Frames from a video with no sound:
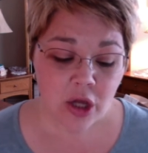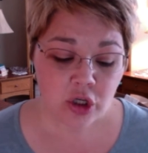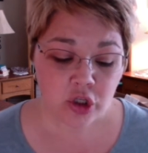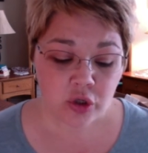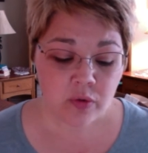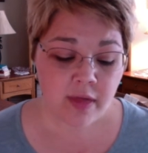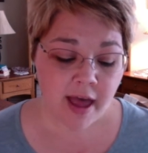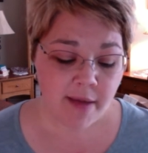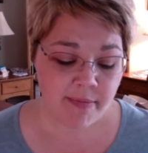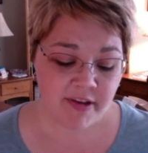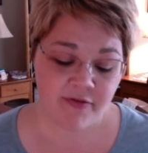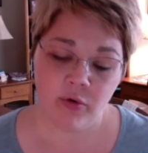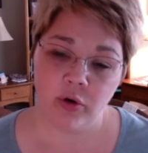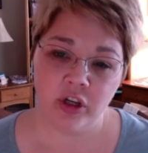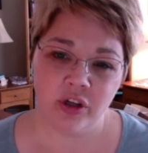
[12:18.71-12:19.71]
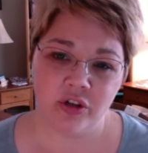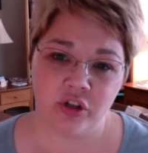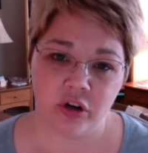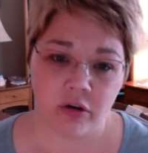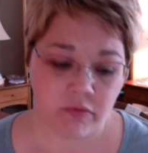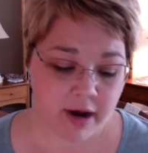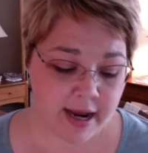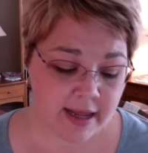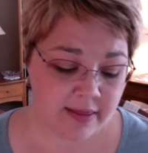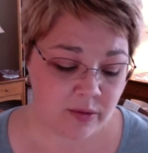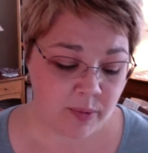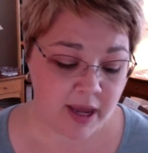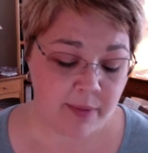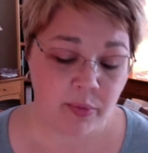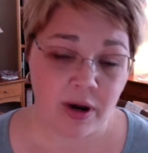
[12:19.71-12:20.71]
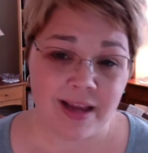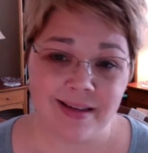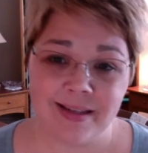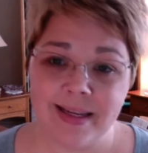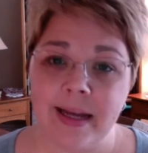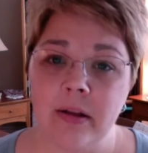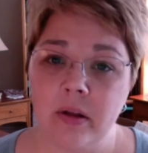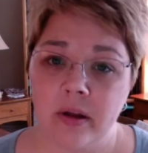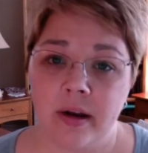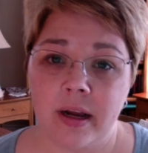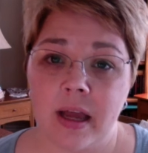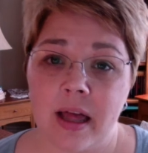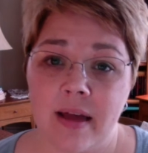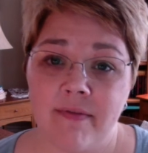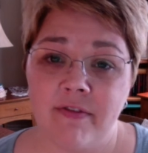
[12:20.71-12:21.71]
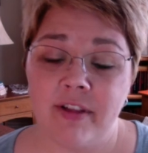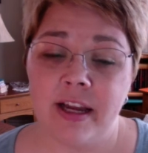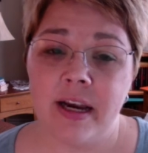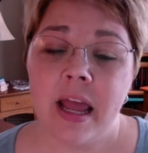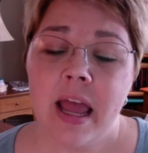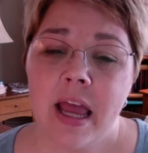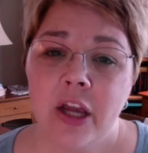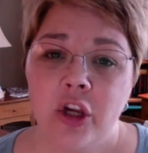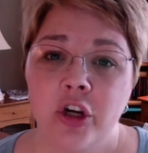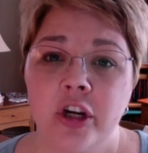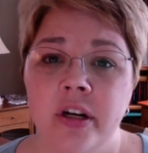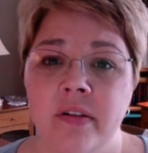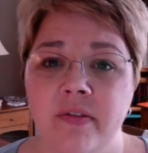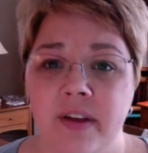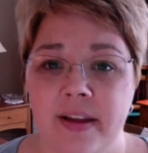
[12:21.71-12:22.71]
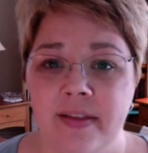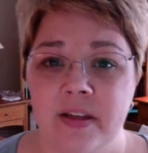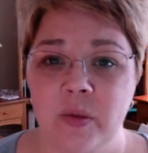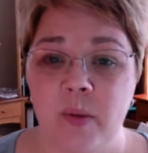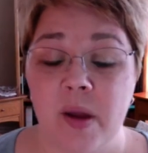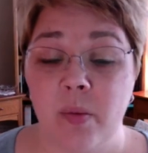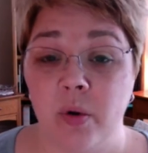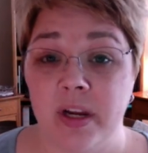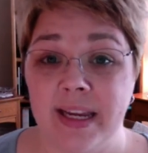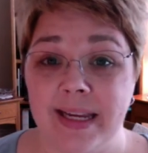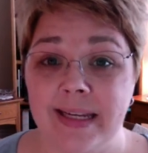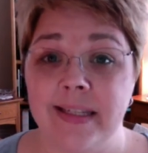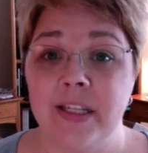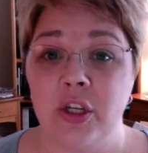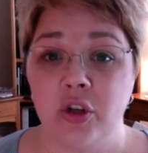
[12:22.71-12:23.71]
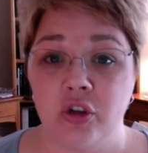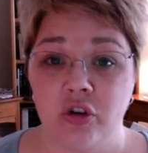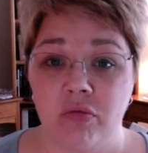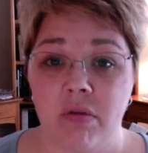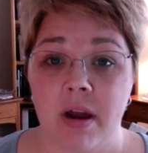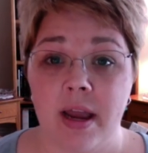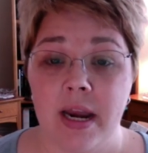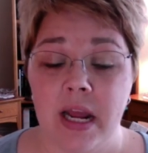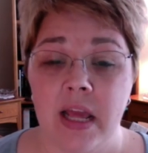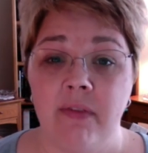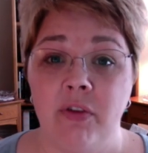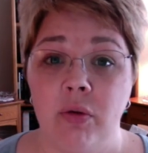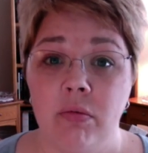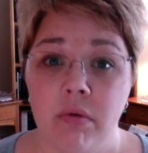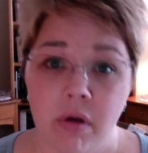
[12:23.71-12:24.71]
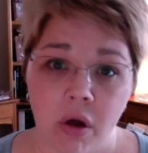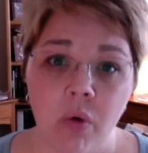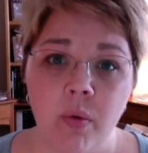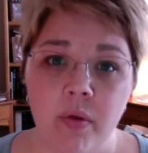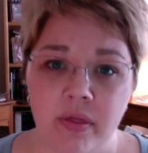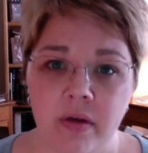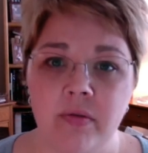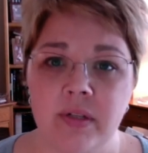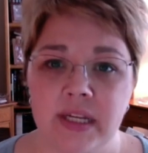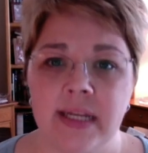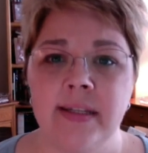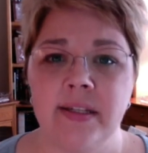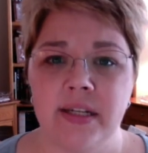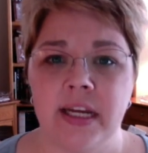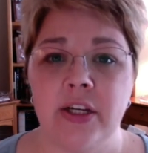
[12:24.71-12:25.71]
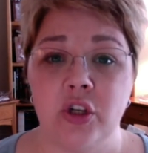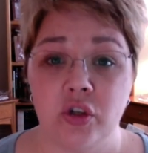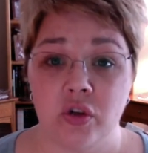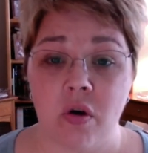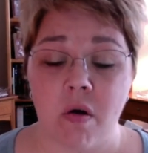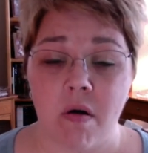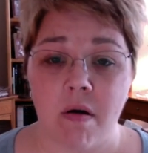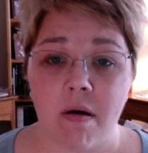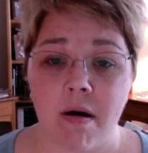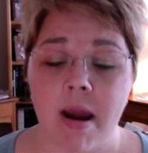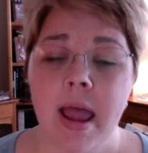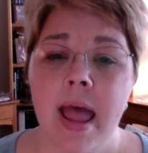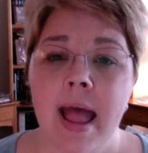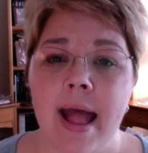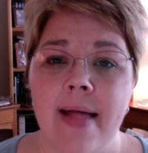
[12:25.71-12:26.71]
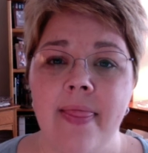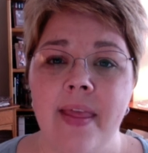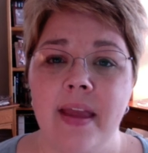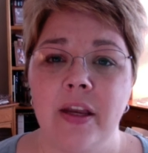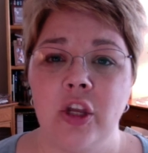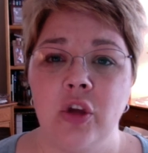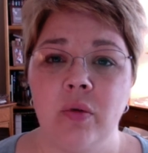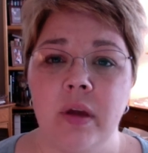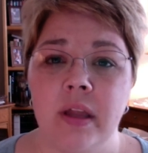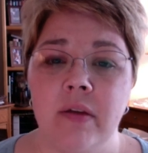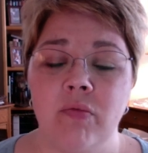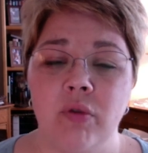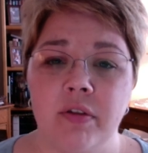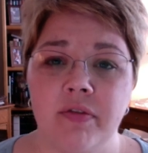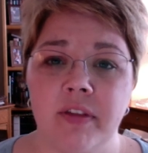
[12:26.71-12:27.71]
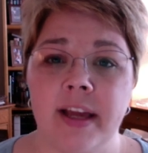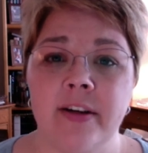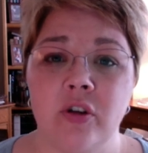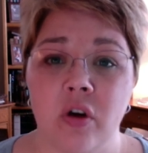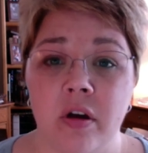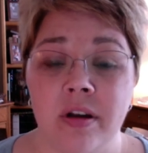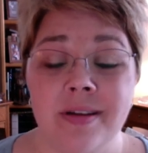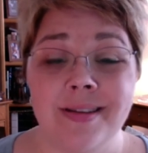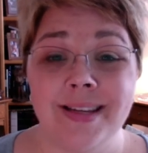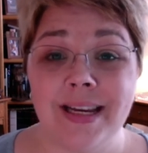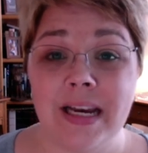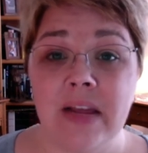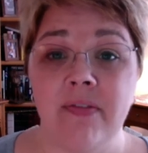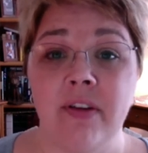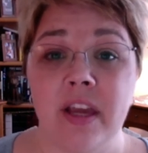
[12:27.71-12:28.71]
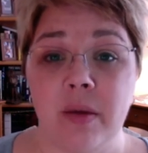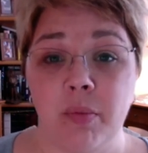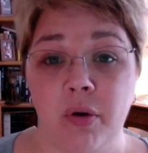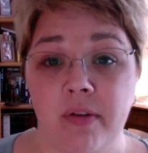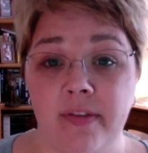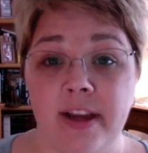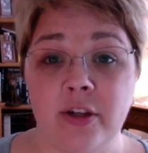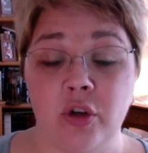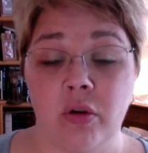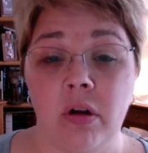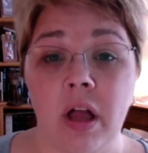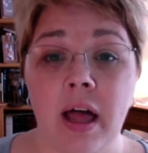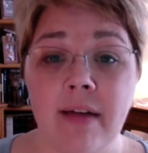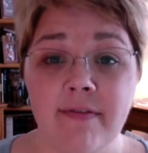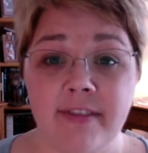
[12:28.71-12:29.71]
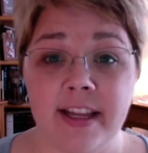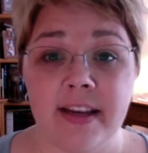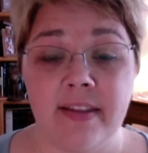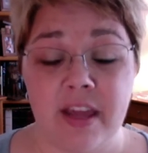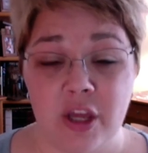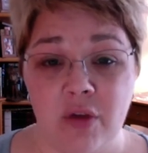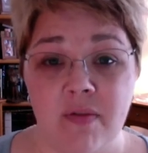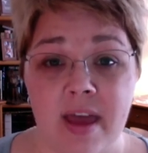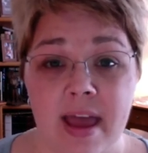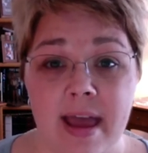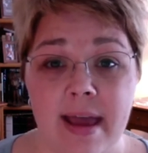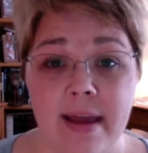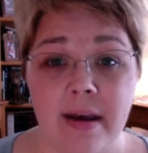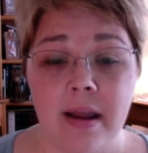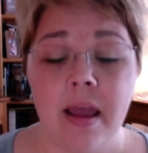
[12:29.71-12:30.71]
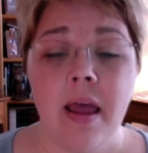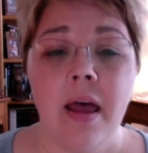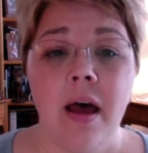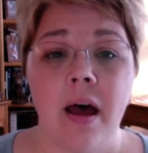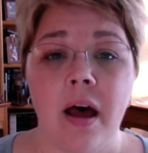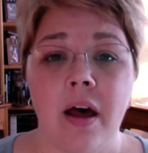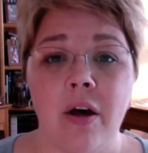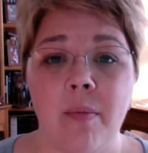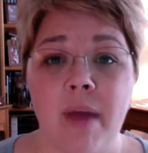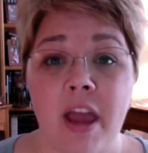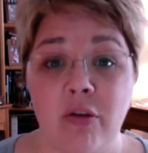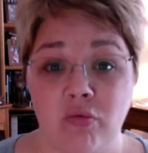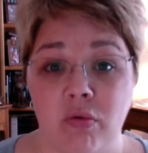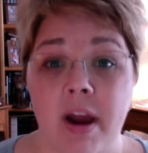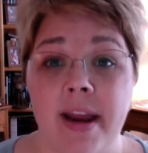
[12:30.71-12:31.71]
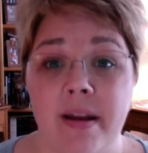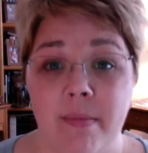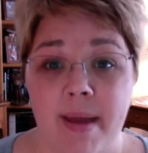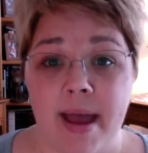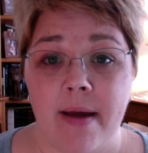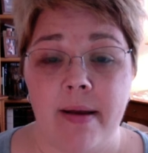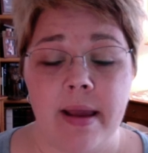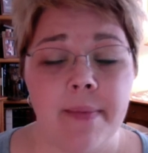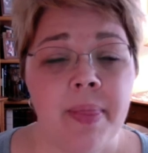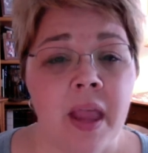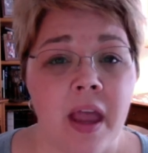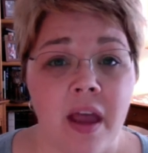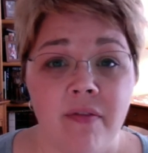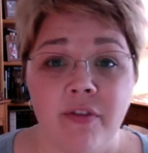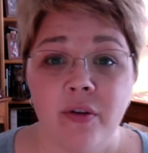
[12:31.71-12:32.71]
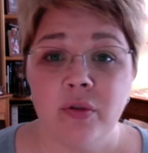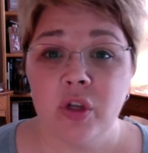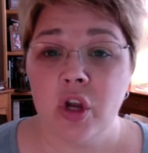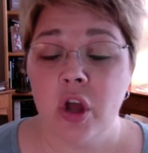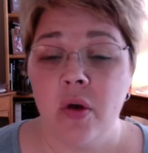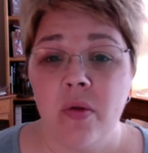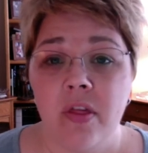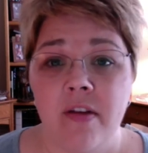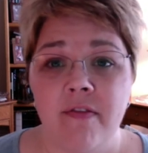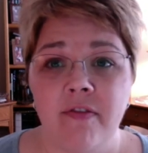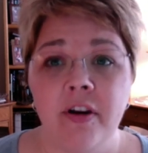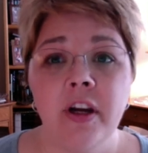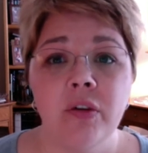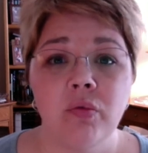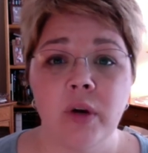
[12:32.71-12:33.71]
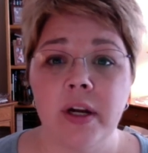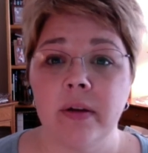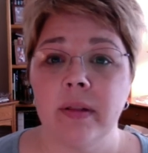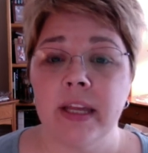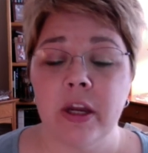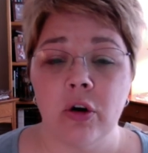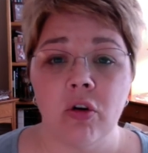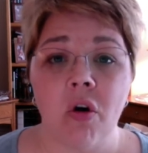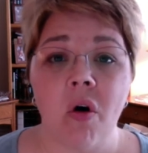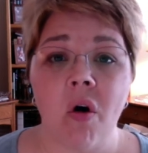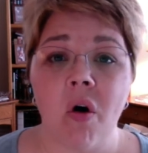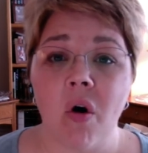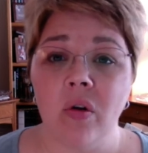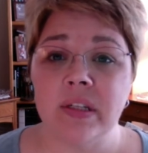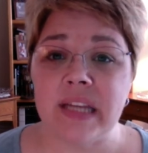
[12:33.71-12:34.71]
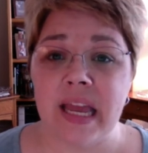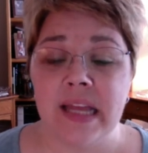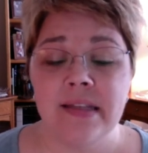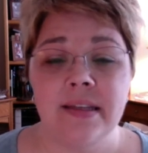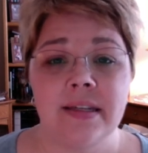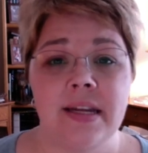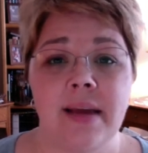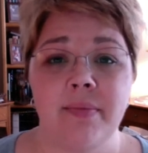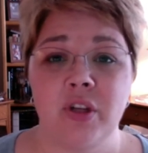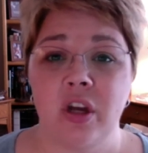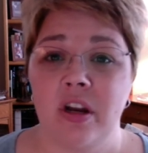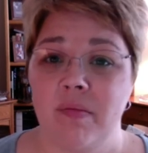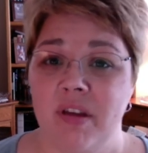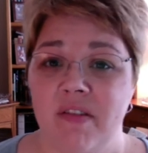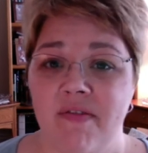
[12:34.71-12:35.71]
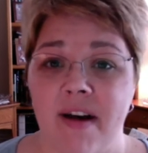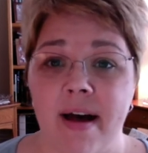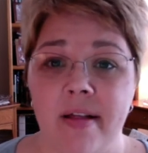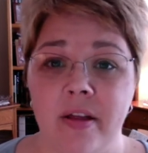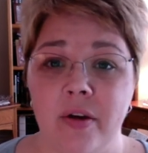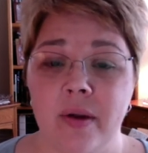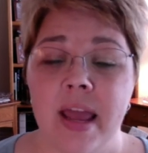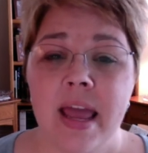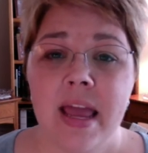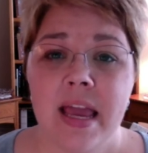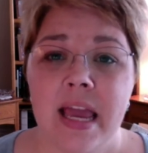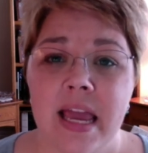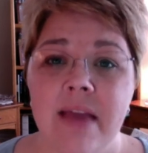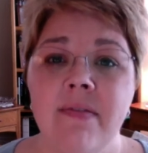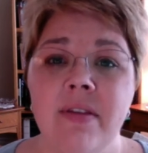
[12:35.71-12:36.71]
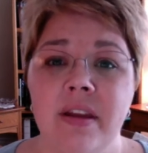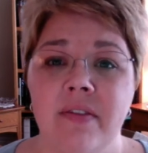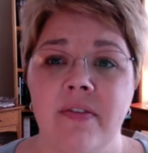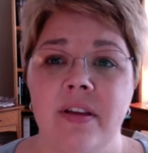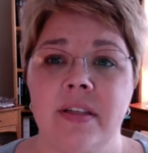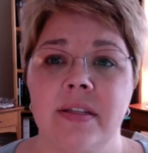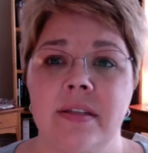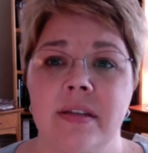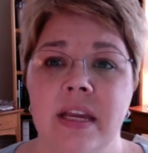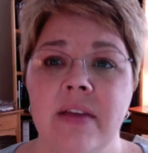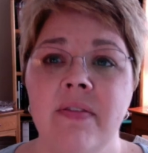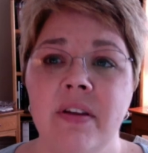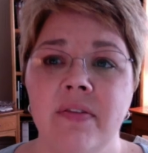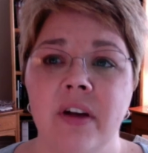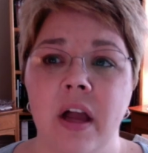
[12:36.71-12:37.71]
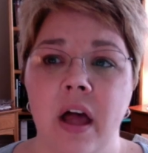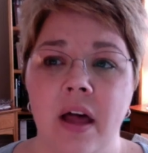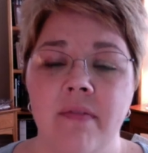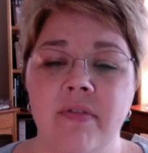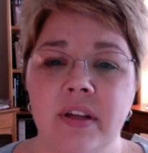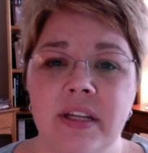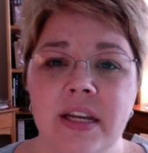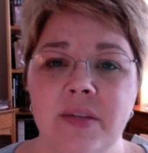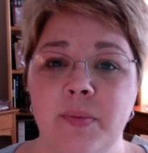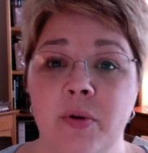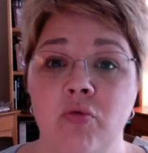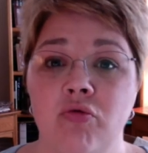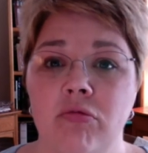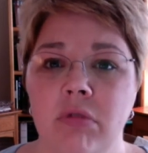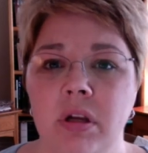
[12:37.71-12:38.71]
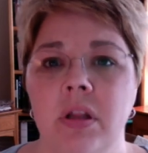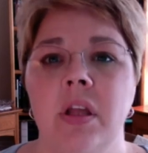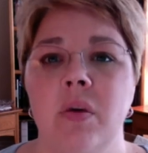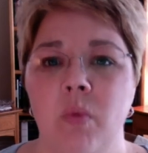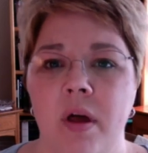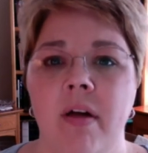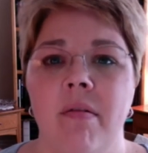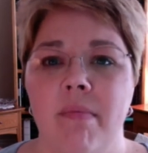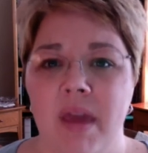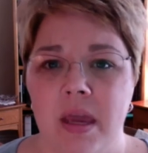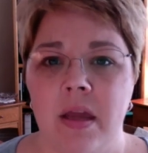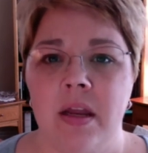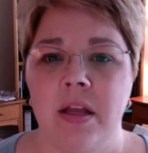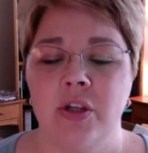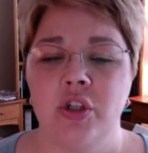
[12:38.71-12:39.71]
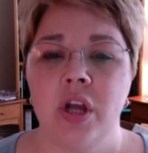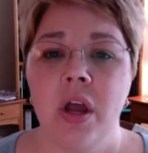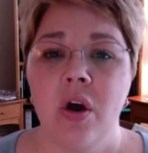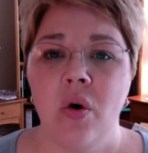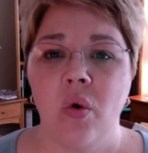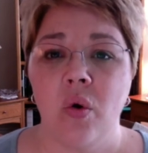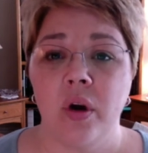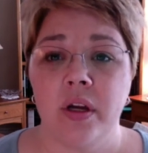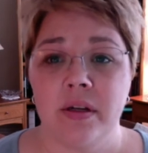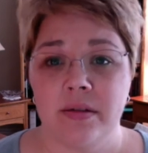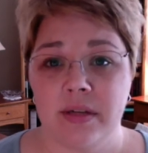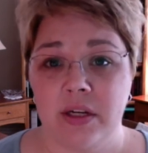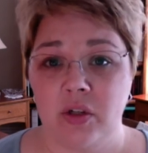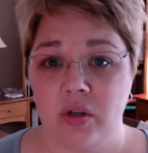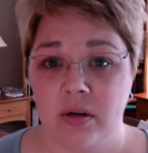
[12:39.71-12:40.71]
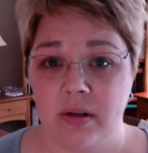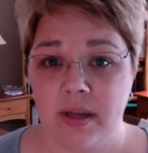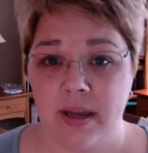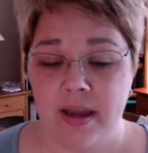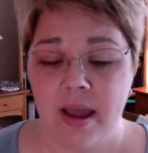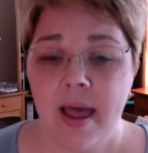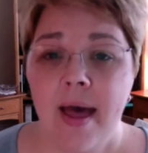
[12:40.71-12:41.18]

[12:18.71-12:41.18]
Do that before you start writing the paper and settle on a conflict. You're going to find this paper easier to write if you know what those 10 stages are. And then you can reflect on a significant professional conflict that you've had and write about it. And folks, know that very rarely are all 10 steps going to be followed, even if a conflict has been really well managed organizationally.